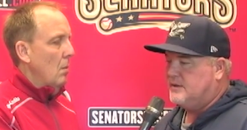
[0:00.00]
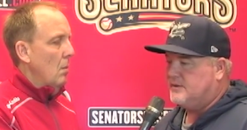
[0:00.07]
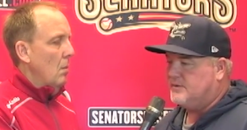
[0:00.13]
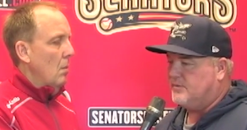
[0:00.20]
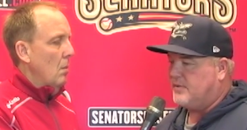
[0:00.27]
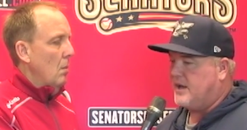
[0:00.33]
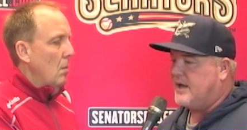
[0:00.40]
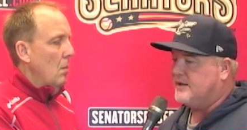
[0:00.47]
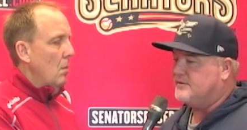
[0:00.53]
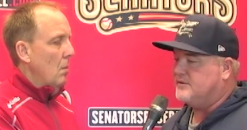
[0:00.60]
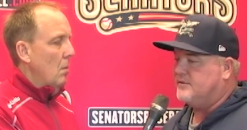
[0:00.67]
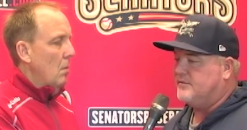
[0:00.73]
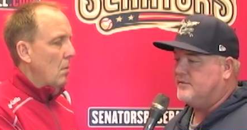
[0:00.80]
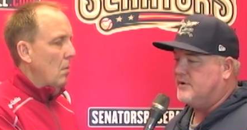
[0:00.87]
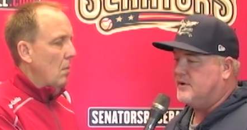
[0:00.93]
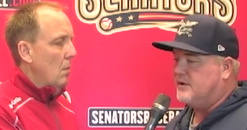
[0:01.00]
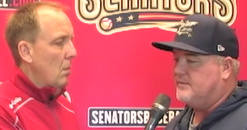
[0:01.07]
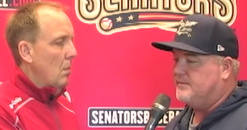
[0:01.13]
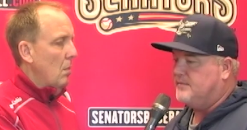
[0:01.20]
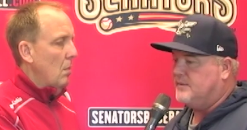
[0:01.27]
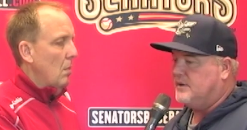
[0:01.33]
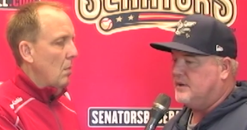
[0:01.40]
Speaker 1: some guys have uh,
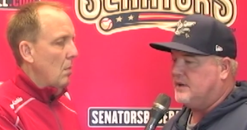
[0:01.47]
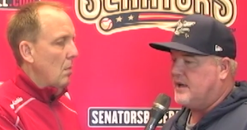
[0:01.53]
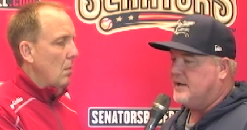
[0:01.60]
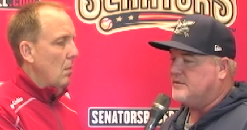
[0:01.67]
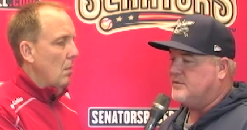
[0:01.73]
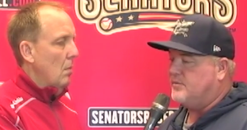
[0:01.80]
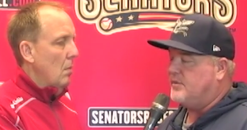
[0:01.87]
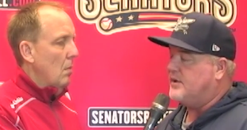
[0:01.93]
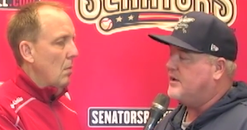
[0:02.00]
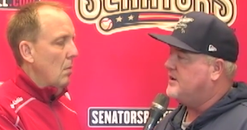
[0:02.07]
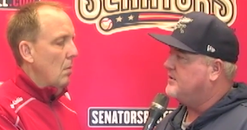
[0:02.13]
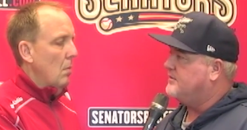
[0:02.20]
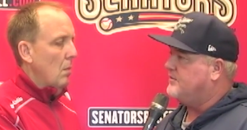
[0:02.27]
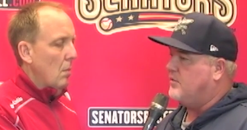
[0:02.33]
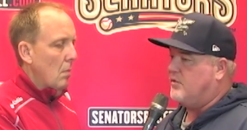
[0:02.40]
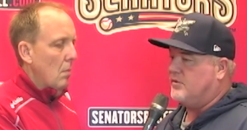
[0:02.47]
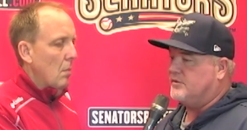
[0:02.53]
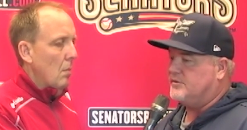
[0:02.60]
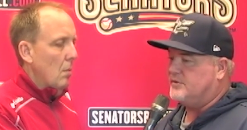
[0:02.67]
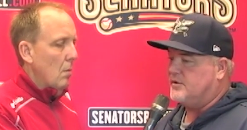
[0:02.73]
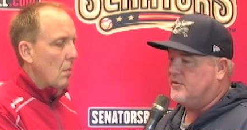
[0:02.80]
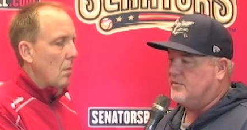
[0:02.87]
uh, got some big hits for
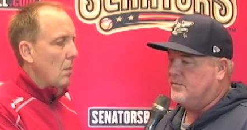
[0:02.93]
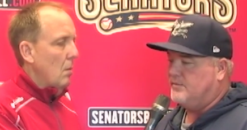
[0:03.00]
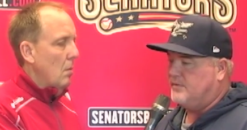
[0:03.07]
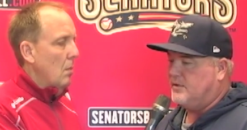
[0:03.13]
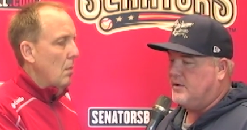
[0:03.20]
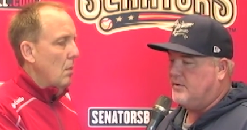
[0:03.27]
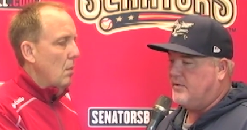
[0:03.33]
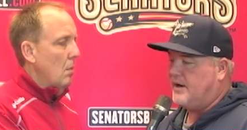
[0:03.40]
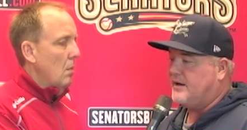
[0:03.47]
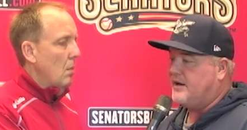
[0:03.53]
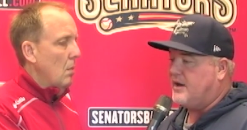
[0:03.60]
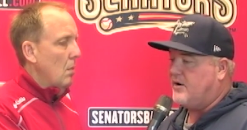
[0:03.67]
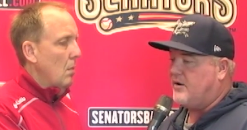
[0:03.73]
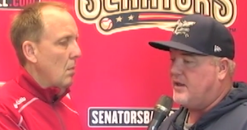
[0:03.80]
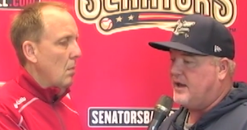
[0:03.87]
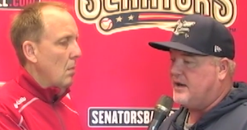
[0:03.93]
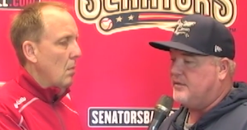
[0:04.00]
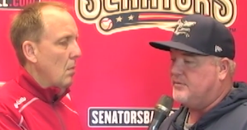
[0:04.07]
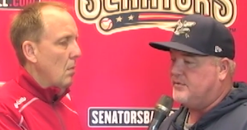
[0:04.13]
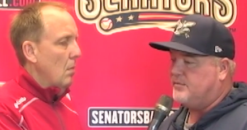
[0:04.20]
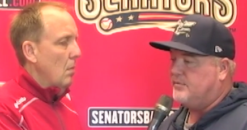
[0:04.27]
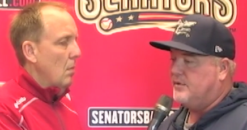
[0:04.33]
us. So uh, right now our
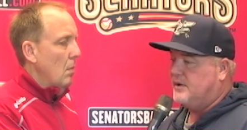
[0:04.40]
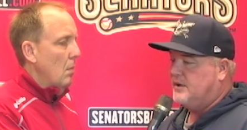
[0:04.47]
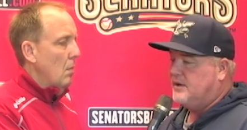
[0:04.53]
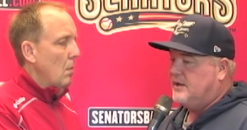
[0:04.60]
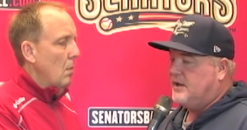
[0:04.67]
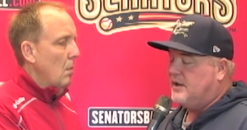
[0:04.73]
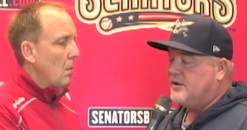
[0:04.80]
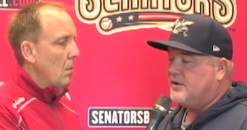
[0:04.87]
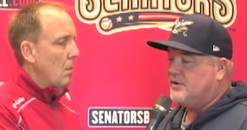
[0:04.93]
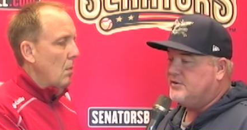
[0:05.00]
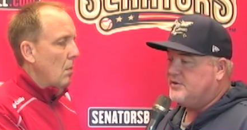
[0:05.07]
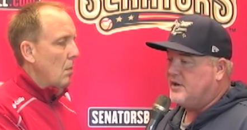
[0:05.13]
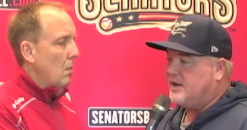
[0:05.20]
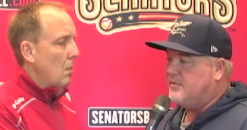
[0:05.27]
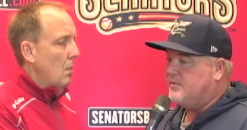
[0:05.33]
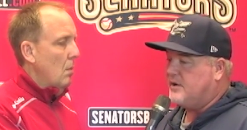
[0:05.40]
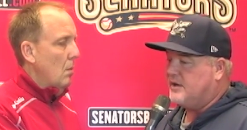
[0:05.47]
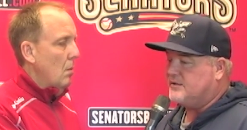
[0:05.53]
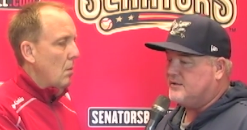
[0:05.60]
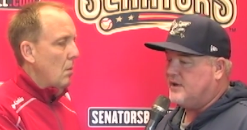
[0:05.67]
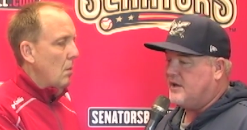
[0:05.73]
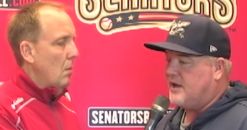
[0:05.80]
lineup's in good shape. We got
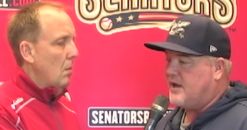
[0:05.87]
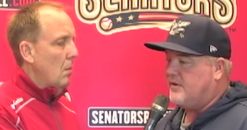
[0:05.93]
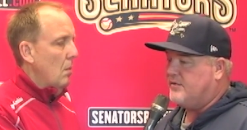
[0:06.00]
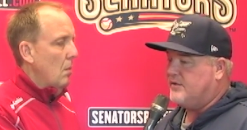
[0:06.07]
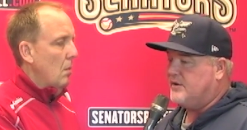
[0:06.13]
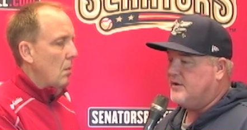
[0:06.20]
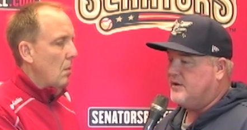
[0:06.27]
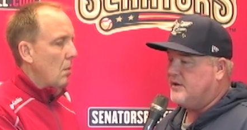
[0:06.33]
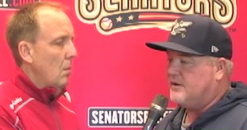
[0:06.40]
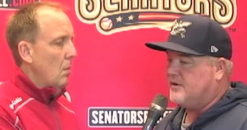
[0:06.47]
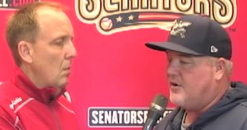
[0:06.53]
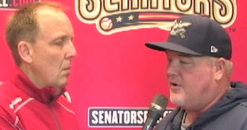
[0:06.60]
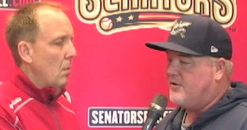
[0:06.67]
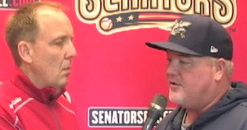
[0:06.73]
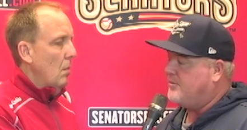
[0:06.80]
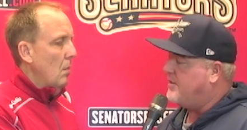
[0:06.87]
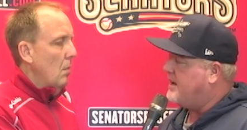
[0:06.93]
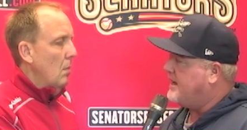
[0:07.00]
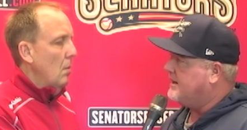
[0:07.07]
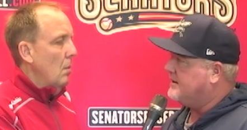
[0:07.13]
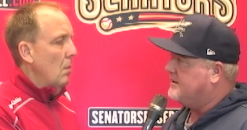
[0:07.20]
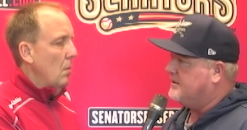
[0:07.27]
to stay healthy, get Collier
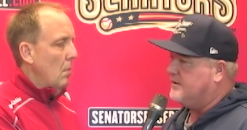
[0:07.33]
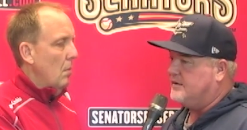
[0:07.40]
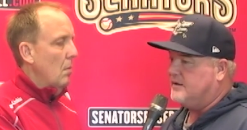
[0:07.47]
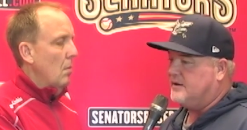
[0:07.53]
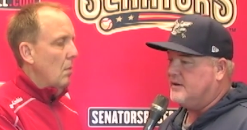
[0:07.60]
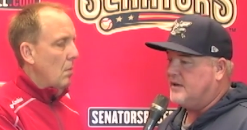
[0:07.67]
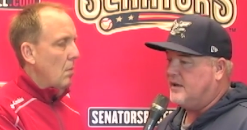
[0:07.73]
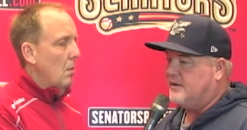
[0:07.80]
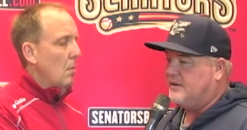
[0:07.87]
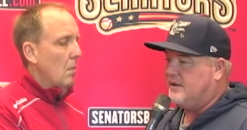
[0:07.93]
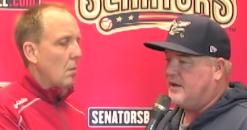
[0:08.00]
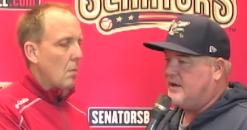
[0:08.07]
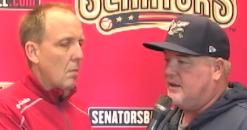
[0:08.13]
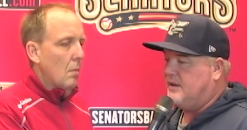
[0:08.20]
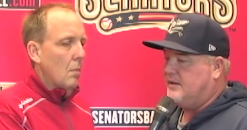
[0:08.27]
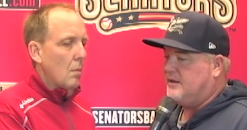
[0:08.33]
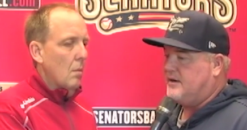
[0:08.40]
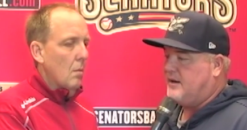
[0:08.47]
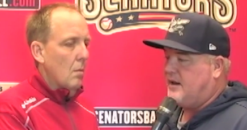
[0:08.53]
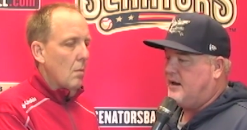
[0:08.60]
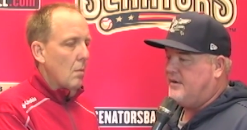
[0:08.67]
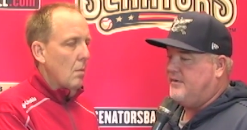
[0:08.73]
back, and uh, that'll lengthen
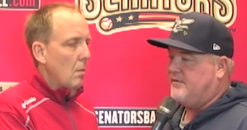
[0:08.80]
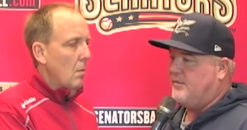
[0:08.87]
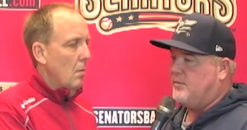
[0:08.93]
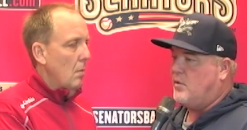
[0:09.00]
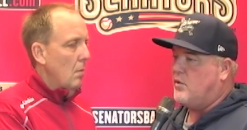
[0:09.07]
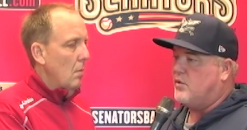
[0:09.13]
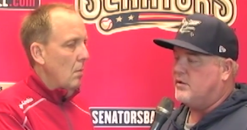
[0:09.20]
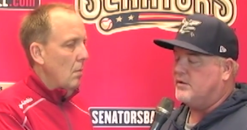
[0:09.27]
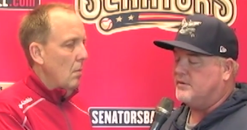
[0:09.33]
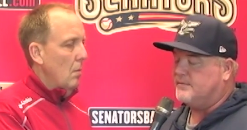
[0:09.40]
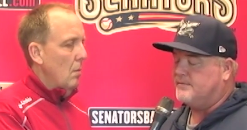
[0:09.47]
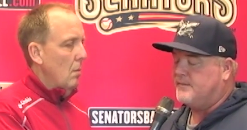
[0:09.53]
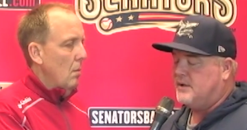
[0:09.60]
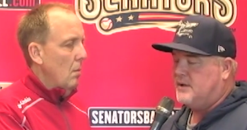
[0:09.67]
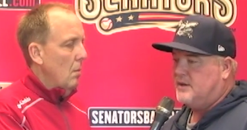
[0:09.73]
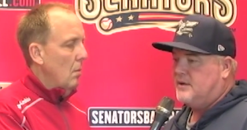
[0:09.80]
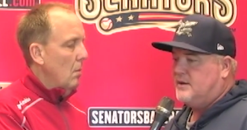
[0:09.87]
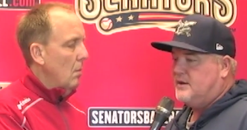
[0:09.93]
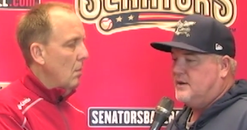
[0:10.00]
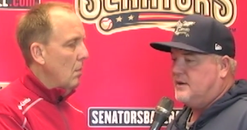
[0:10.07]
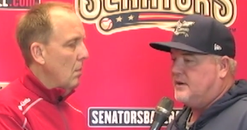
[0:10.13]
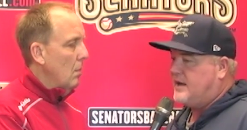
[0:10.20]
it out even more. And
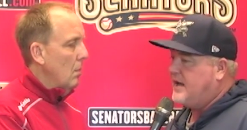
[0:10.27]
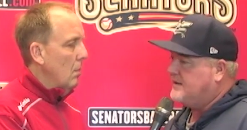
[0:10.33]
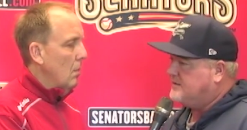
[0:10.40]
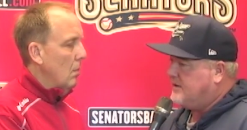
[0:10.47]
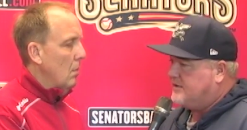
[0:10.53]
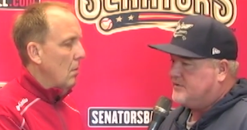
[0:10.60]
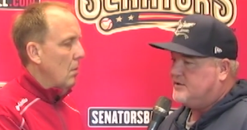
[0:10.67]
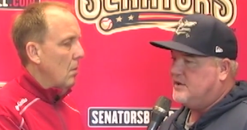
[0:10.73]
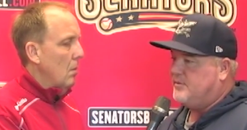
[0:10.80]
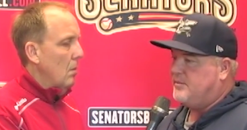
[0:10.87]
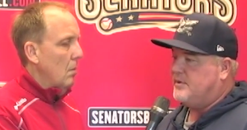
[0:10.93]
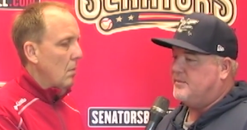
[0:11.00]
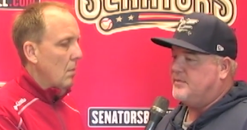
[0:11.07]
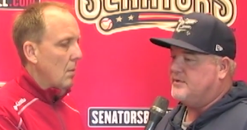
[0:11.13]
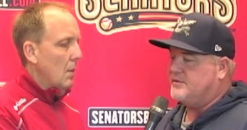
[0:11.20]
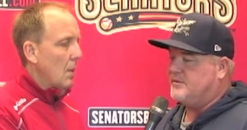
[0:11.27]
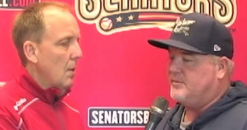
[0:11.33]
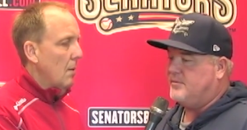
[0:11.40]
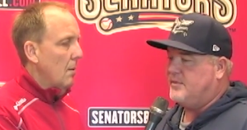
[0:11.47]
uh, guys got to step up in some